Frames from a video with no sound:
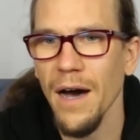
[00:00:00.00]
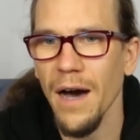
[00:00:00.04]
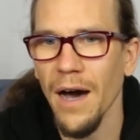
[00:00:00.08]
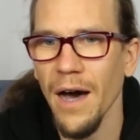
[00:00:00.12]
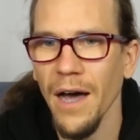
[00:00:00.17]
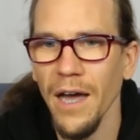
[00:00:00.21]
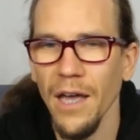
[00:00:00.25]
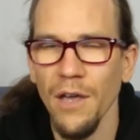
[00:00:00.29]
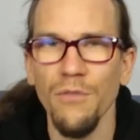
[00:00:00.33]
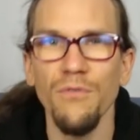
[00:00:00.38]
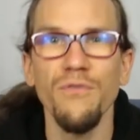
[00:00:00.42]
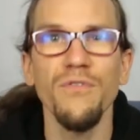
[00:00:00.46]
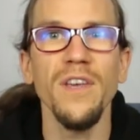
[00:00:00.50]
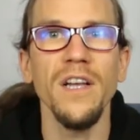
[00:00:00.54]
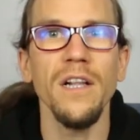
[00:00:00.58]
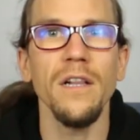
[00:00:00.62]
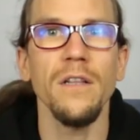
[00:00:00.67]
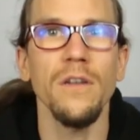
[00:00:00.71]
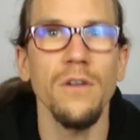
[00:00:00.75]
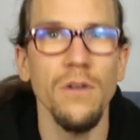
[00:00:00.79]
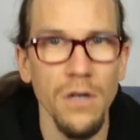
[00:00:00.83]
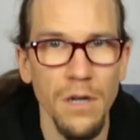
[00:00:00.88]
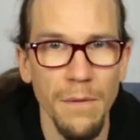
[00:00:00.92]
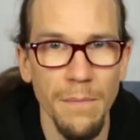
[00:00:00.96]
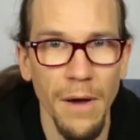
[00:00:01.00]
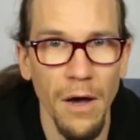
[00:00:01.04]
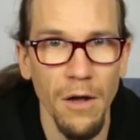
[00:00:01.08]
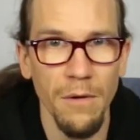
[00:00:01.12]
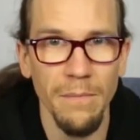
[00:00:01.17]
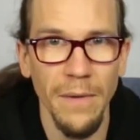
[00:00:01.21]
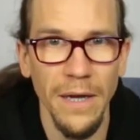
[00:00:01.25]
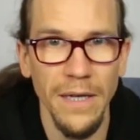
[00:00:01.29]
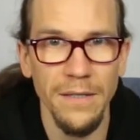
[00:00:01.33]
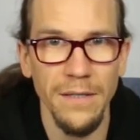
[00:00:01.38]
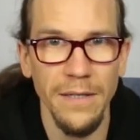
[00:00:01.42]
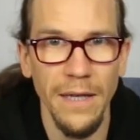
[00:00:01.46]
I feel good about
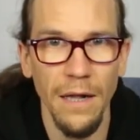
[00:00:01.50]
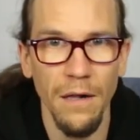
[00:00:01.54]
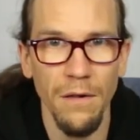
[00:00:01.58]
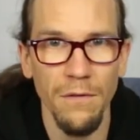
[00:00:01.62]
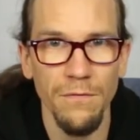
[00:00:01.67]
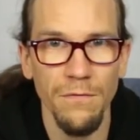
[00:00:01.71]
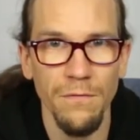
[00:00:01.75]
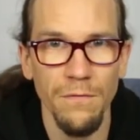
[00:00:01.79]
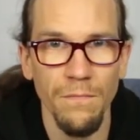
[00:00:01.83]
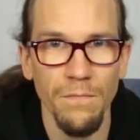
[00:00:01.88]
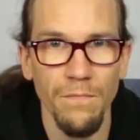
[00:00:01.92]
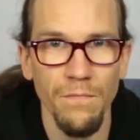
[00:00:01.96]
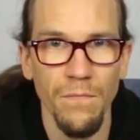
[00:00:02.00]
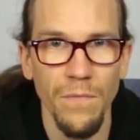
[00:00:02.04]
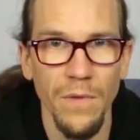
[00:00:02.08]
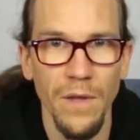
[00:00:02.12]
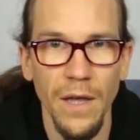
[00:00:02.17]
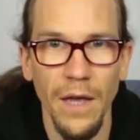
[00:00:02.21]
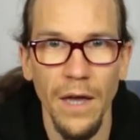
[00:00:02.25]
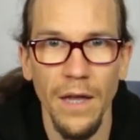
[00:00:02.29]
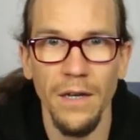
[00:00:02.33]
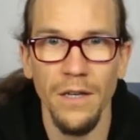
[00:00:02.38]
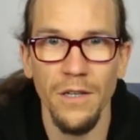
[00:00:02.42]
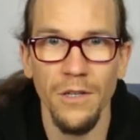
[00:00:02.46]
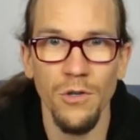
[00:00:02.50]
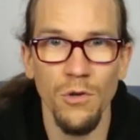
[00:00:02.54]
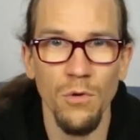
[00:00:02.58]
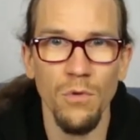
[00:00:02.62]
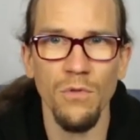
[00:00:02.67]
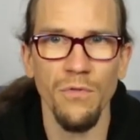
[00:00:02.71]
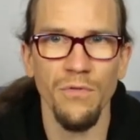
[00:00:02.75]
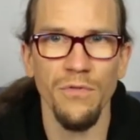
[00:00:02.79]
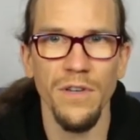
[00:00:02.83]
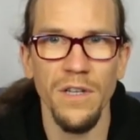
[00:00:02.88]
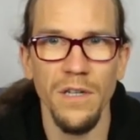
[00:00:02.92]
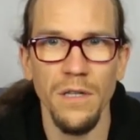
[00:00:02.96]
myself and
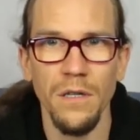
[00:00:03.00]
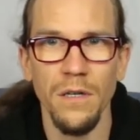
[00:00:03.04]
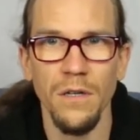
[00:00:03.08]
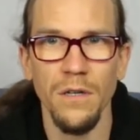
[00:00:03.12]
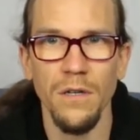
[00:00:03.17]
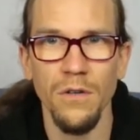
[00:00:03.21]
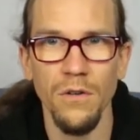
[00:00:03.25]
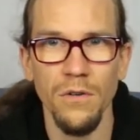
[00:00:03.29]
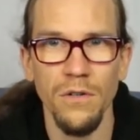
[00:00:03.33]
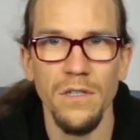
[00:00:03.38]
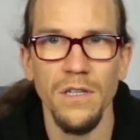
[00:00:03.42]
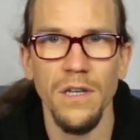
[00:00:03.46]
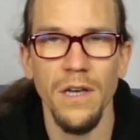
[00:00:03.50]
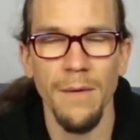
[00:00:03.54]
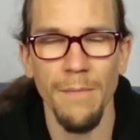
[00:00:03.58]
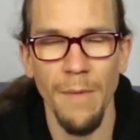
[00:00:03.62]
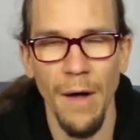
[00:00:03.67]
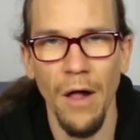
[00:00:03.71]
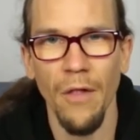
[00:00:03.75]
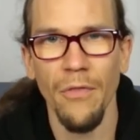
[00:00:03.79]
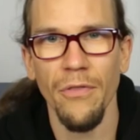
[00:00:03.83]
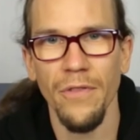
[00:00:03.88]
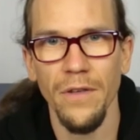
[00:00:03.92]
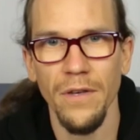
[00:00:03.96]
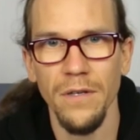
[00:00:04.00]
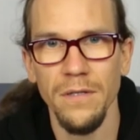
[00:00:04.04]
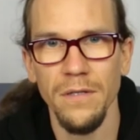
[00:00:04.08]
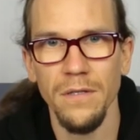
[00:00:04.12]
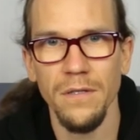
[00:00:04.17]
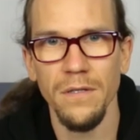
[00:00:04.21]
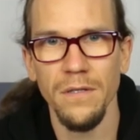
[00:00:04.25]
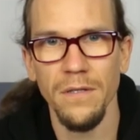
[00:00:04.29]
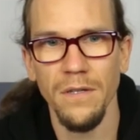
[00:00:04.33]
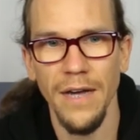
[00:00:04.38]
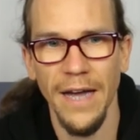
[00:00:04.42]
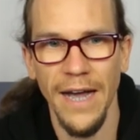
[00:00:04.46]
you feel good about
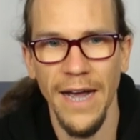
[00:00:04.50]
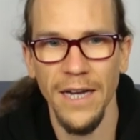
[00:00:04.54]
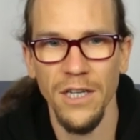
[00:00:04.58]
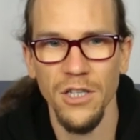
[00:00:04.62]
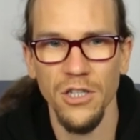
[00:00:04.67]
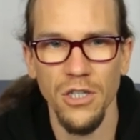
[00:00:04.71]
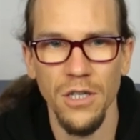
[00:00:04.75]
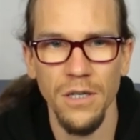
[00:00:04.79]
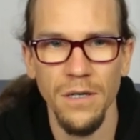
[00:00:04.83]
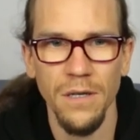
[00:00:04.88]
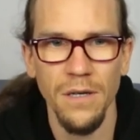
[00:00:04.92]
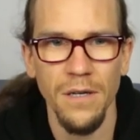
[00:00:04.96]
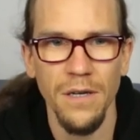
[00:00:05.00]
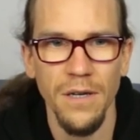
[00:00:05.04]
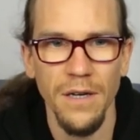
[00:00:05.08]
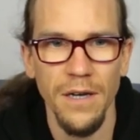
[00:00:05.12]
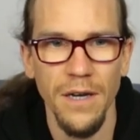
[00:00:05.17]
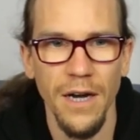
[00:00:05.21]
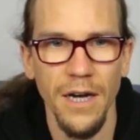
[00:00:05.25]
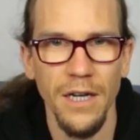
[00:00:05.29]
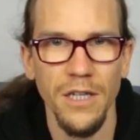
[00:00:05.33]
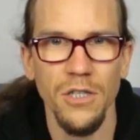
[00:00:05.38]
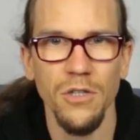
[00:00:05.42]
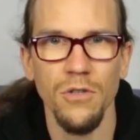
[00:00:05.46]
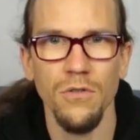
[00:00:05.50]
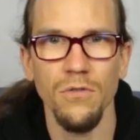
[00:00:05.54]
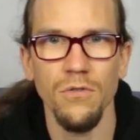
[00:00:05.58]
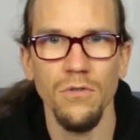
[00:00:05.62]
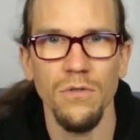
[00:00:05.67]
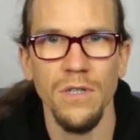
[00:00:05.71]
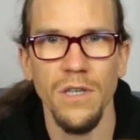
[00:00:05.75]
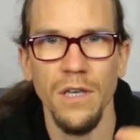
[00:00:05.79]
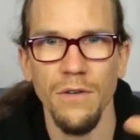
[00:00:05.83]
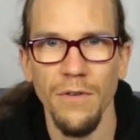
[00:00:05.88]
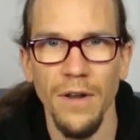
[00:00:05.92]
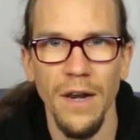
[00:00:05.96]
this action and
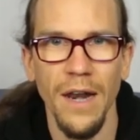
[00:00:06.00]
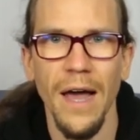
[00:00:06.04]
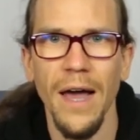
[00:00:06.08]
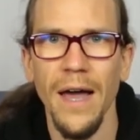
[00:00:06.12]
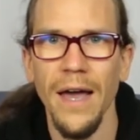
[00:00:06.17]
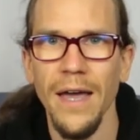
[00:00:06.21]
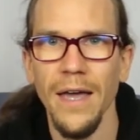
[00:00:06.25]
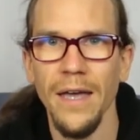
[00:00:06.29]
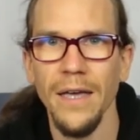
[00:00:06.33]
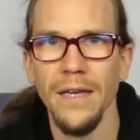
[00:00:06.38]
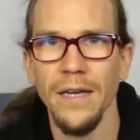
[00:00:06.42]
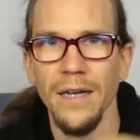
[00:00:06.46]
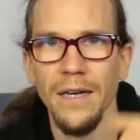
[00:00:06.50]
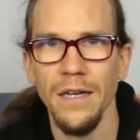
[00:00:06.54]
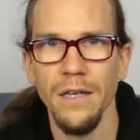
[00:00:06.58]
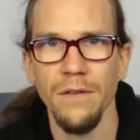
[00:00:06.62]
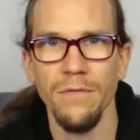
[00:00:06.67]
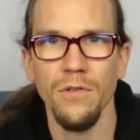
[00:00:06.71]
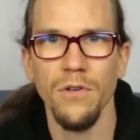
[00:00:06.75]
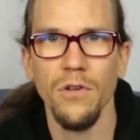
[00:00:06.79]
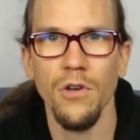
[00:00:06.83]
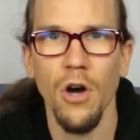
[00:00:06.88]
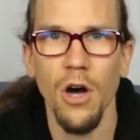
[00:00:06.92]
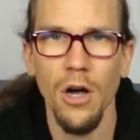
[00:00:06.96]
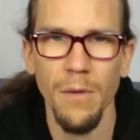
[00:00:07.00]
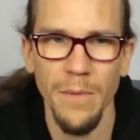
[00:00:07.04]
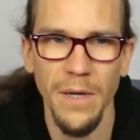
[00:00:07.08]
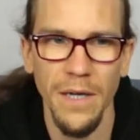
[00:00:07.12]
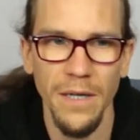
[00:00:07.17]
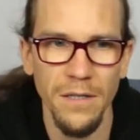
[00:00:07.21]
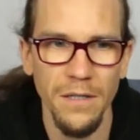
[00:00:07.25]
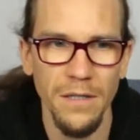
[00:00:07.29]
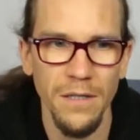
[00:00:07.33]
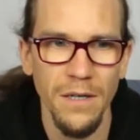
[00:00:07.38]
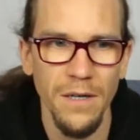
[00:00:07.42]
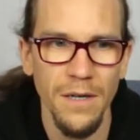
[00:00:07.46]
you give a like and leave a
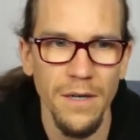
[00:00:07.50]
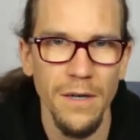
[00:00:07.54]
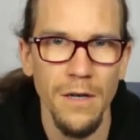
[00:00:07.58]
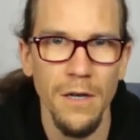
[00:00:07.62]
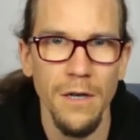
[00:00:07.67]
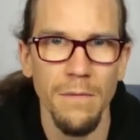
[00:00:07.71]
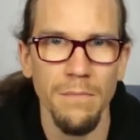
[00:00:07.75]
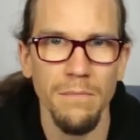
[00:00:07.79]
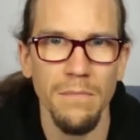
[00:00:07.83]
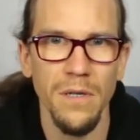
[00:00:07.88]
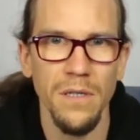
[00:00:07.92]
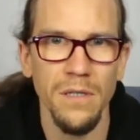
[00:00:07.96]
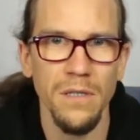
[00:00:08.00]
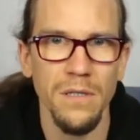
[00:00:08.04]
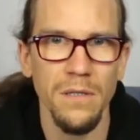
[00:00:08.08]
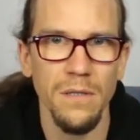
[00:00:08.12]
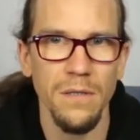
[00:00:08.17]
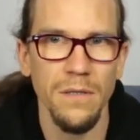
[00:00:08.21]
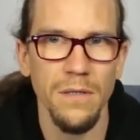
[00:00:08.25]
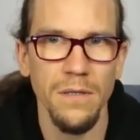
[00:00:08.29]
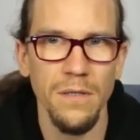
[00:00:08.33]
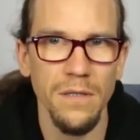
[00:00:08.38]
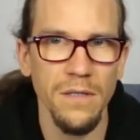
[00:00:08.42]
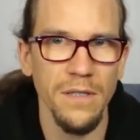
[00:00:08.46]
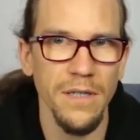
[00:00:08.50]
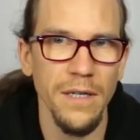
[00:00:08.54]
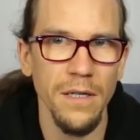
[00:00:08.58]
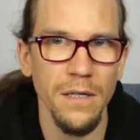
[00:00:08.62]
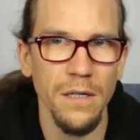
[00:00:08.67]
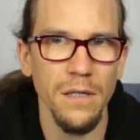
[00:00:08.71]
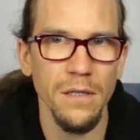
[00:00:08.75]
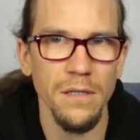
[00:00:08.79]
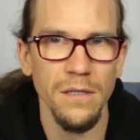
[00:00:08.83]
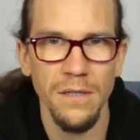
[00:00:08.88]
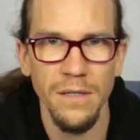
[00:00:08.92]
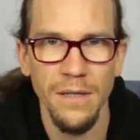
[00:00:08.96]
comment, but
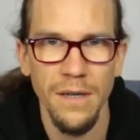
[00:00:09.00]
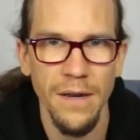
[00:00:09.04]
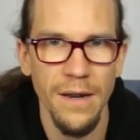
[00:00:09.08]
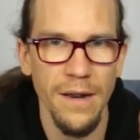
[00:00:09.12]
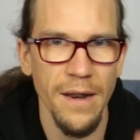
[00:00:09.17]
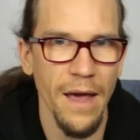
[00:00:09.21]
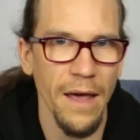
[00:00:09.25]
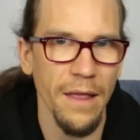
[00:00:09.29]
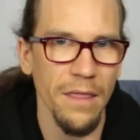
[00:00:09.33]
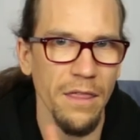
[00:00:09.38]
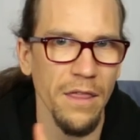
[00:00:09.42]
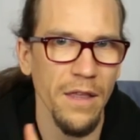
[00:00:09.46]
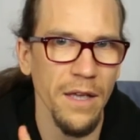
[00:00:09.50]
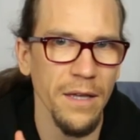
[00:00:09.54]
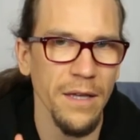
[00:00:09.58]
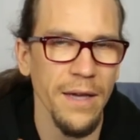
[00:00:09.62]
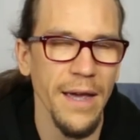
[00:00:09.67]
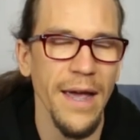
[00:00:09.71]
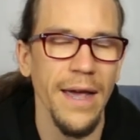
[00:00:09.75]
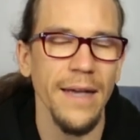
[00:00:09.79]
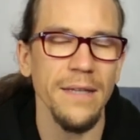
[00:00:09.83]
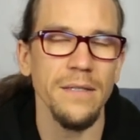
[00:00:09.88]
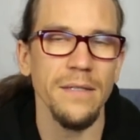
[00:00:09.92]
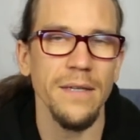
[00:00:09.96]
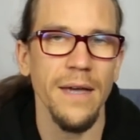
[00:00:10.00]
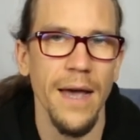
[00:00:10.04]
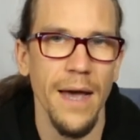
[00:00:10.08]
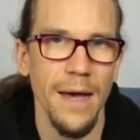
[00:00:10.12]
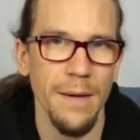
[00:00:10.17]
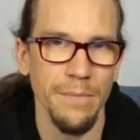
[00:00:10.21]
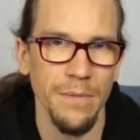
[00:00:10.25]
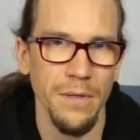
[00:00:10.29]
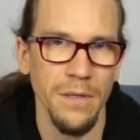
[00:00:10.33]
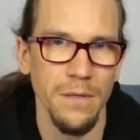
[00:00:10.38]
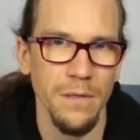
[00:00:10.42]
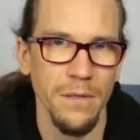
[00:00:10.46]
still nothing has
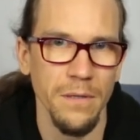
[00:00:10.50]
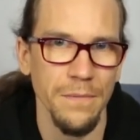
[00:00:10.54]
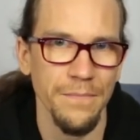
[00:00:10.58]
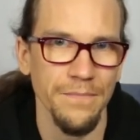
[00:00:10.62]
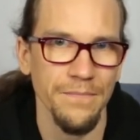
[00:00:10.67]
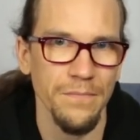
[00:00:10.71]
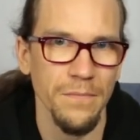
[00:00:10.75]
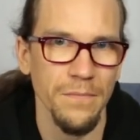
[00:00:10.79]
happened.